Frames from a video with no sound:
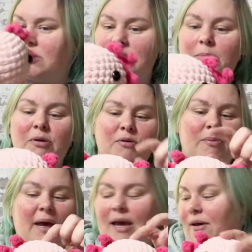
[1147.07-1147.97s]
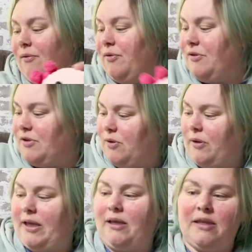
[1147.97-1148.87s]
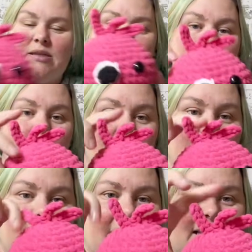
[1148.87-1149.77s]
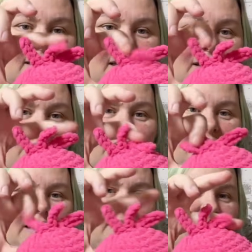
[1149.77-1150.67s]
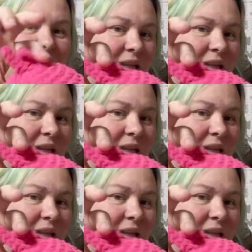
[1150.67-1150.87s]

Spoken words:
some of them have. So like this one has the little things.